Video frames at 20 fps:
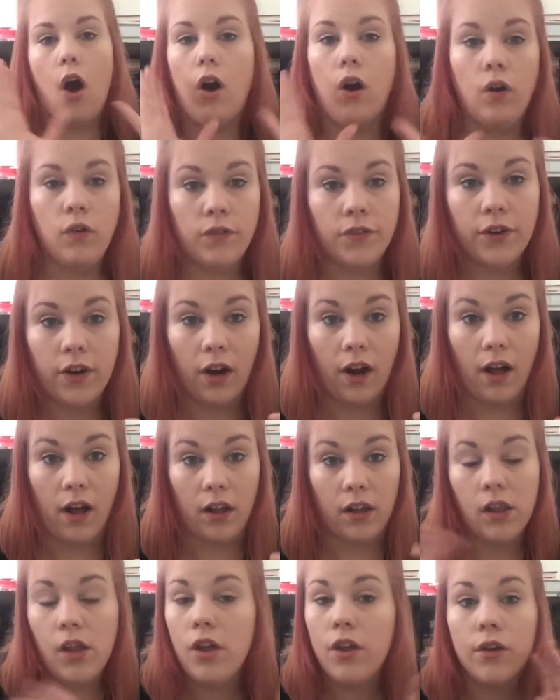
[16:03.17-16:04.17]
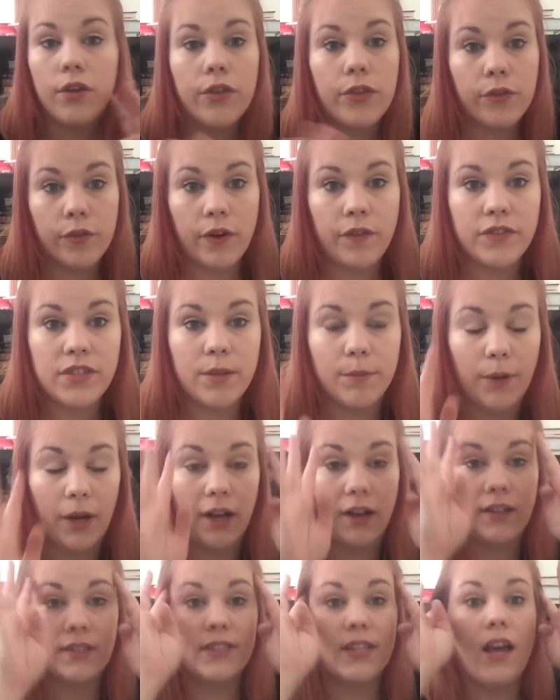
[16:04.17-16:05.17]
overall, thrifty
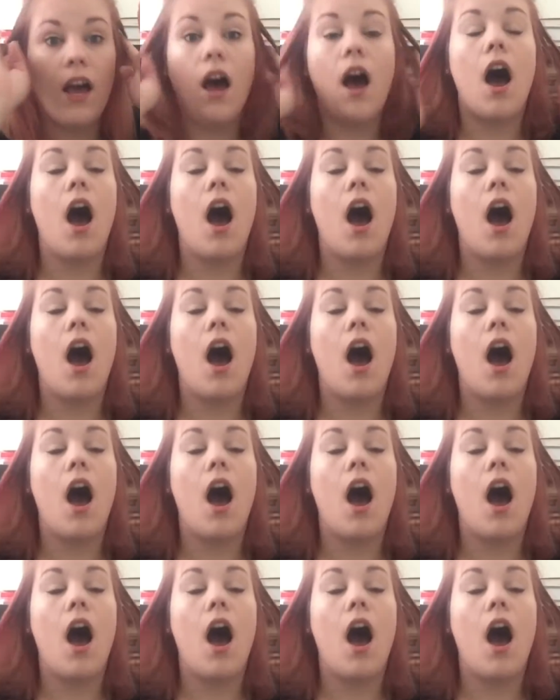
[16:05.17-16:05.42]
books,